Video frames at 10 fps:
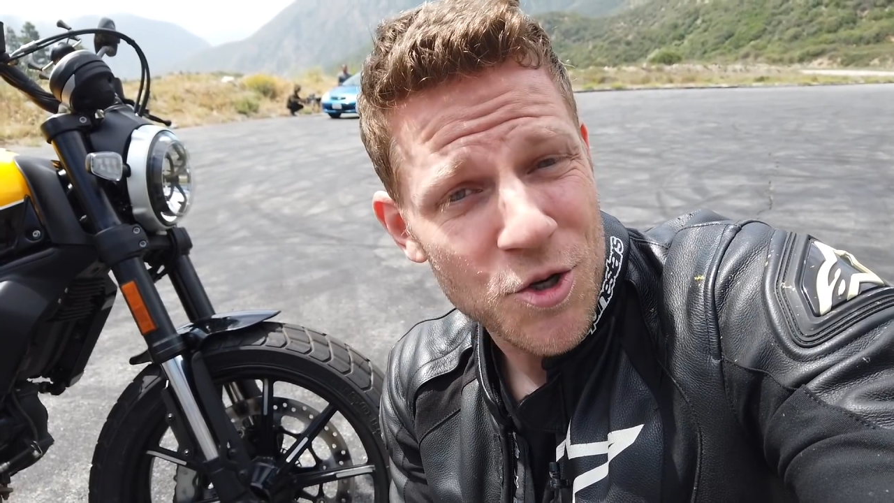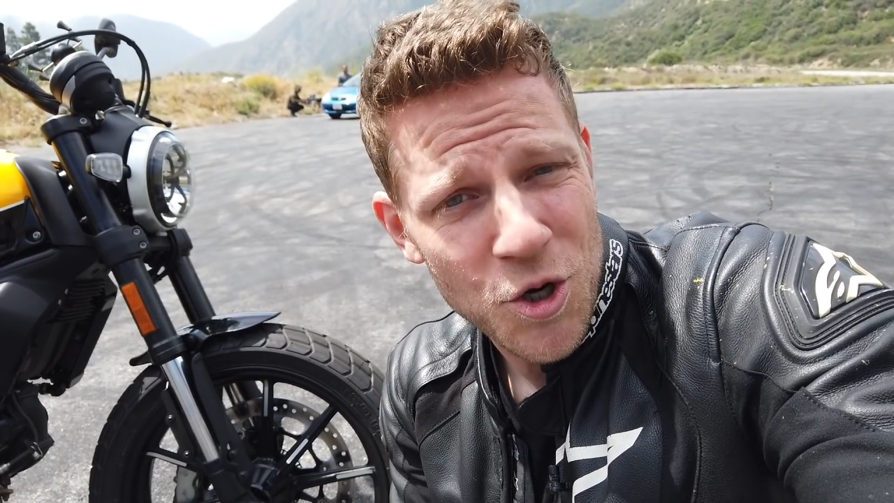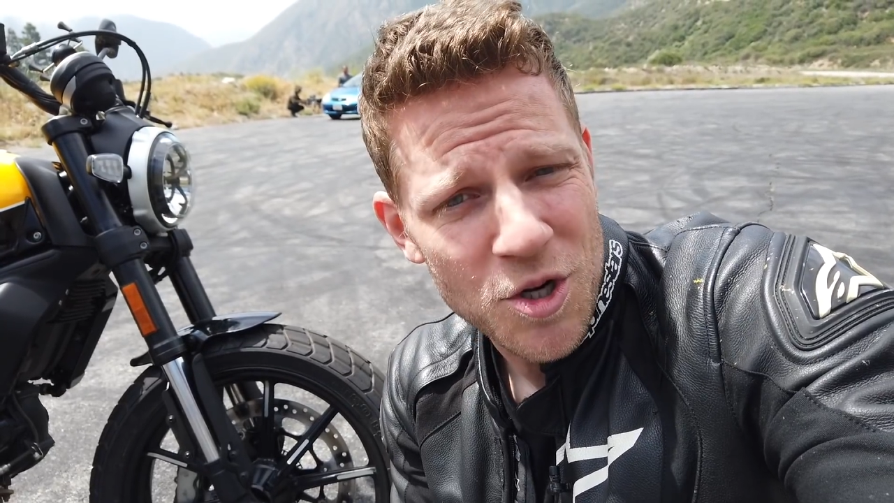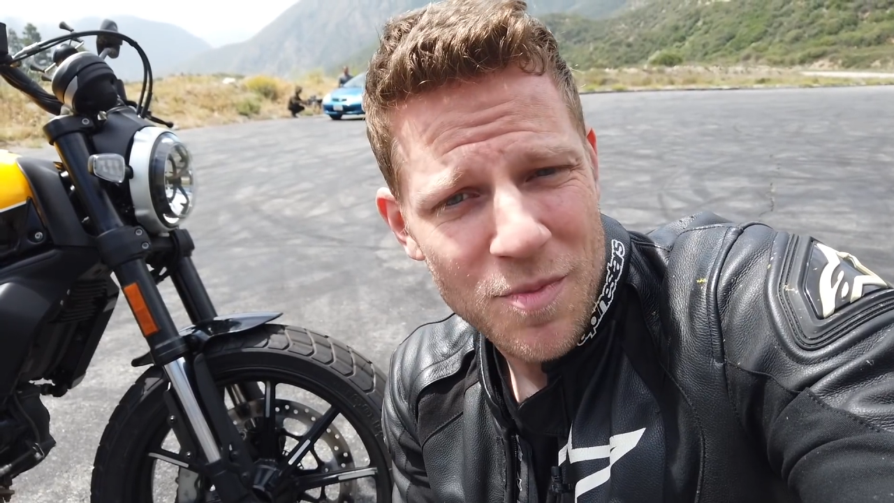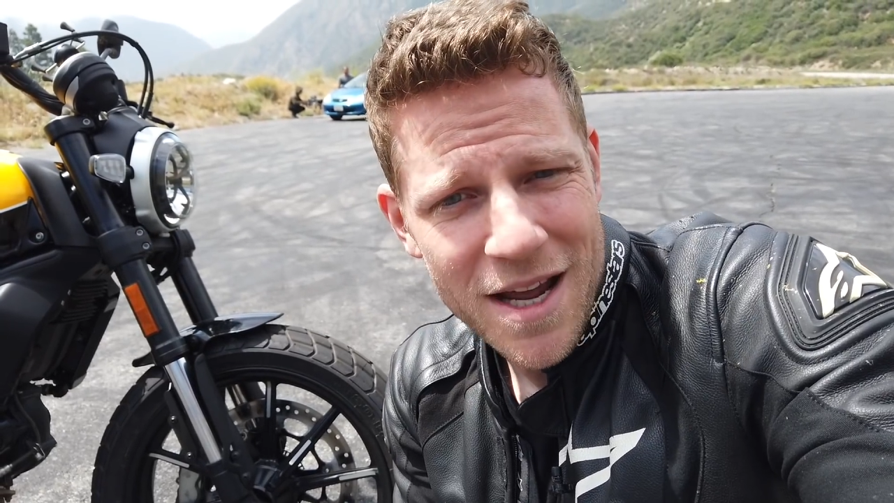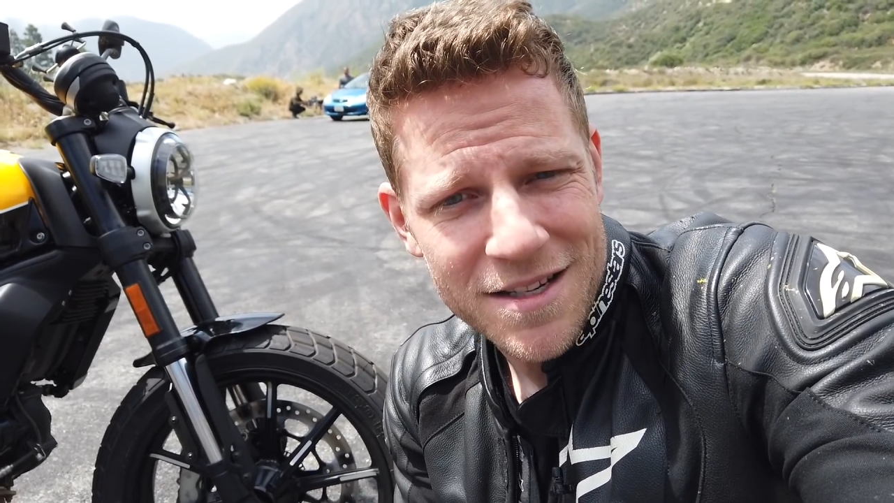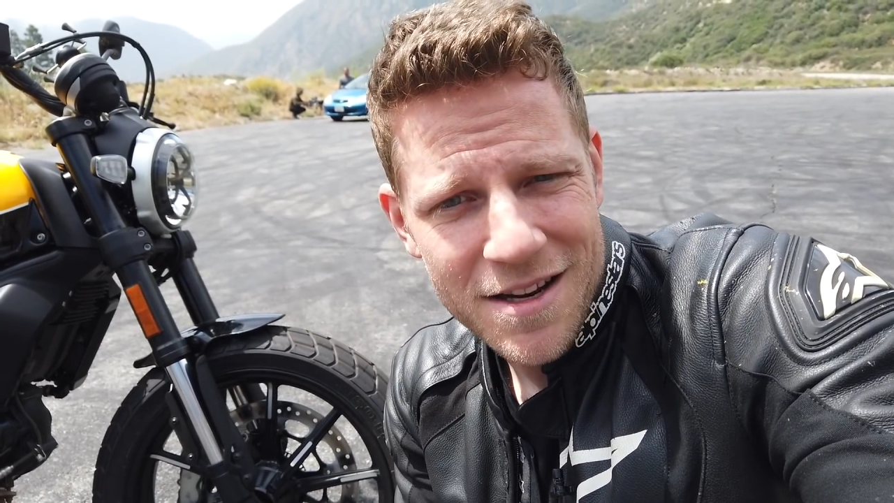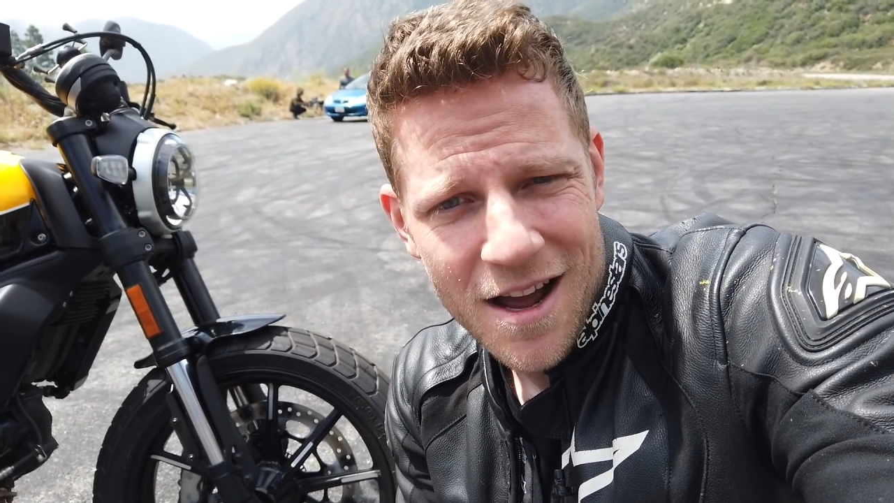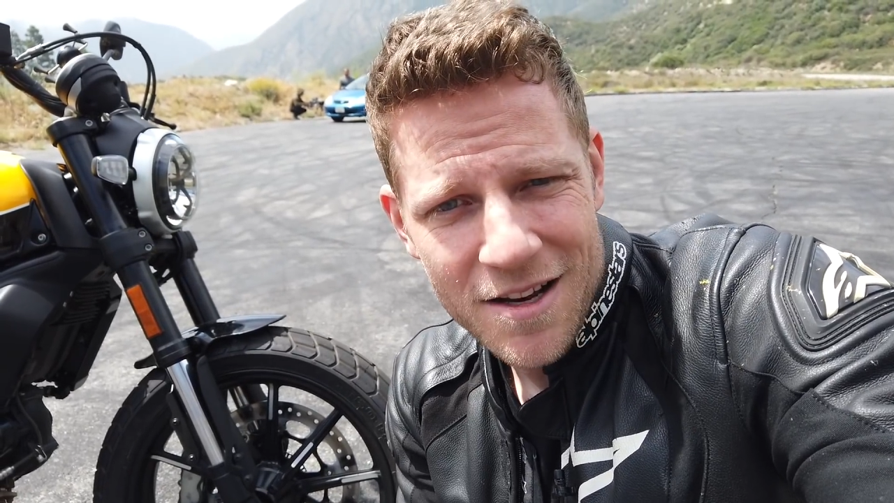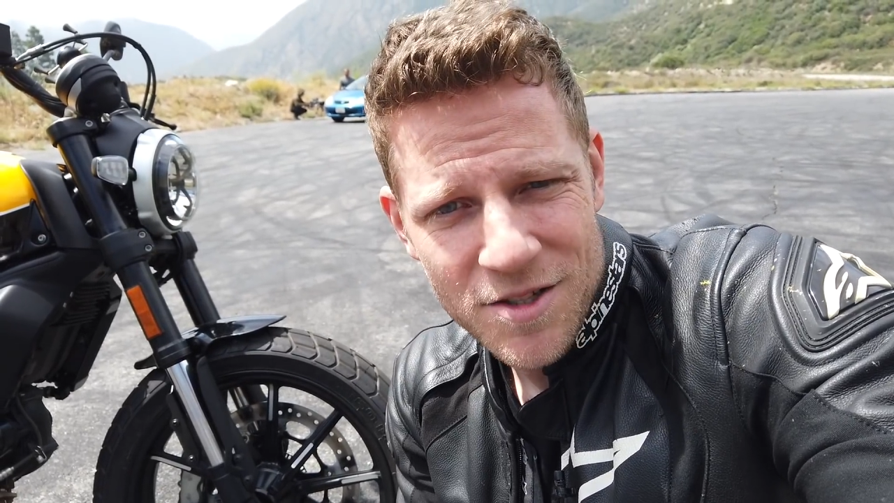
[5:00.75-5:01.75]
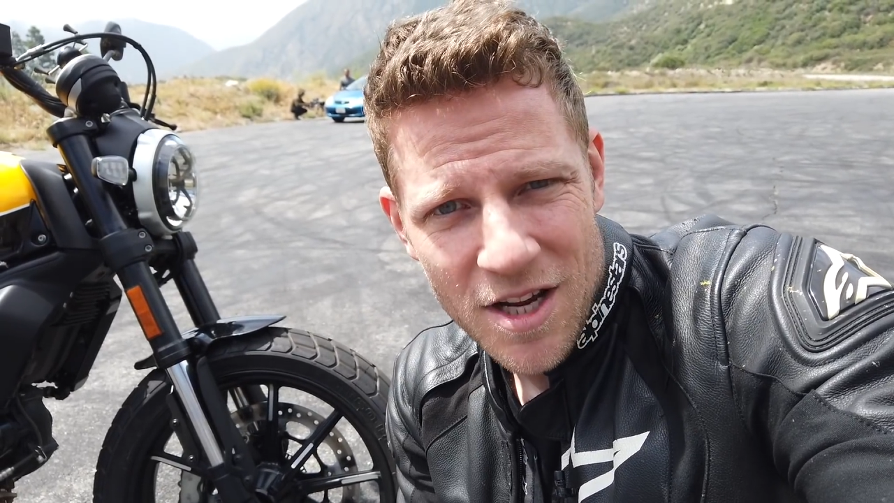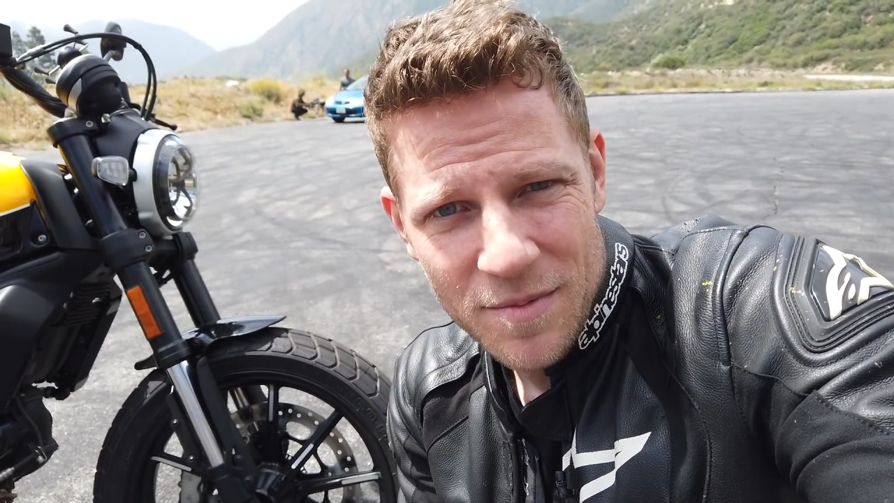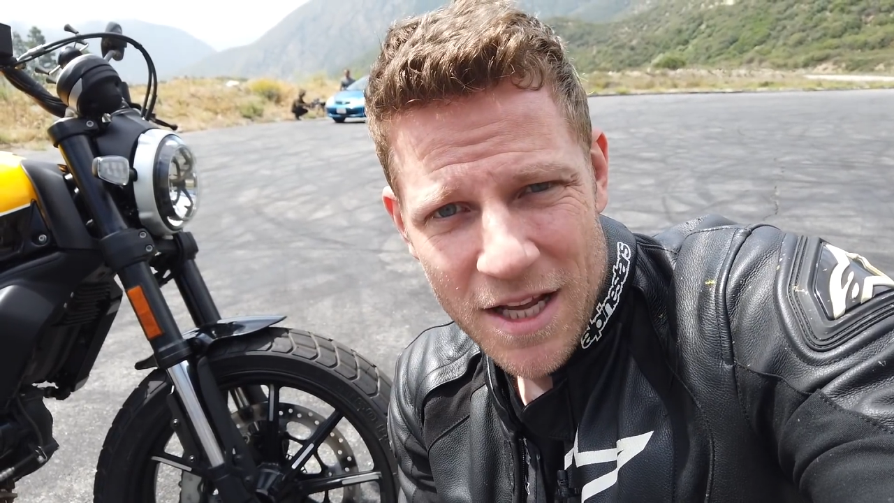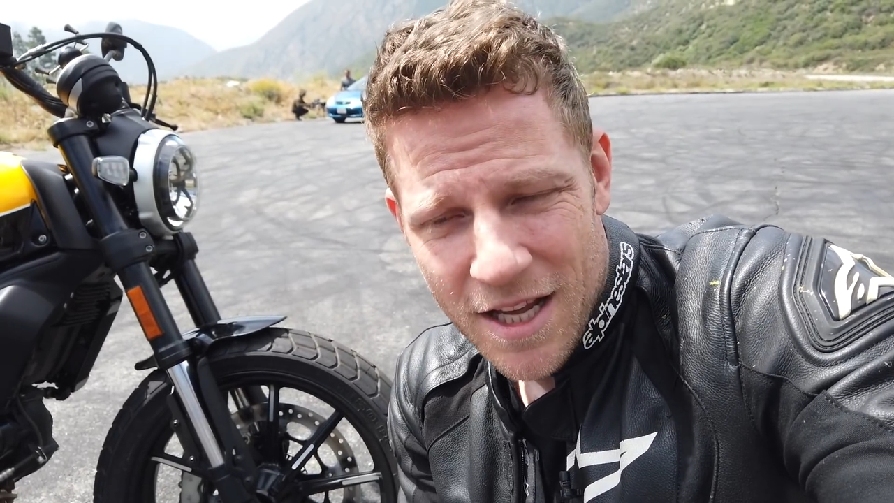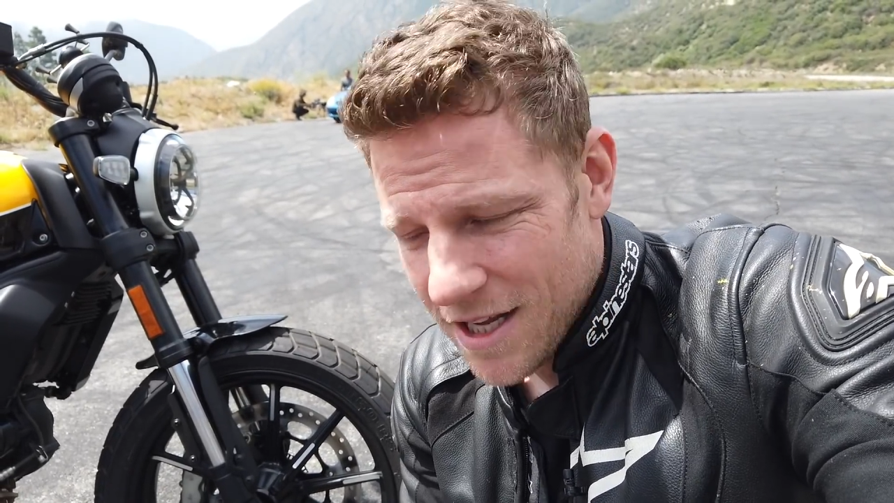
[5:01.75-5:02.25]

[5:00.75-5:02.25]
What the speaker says: dirt-based concept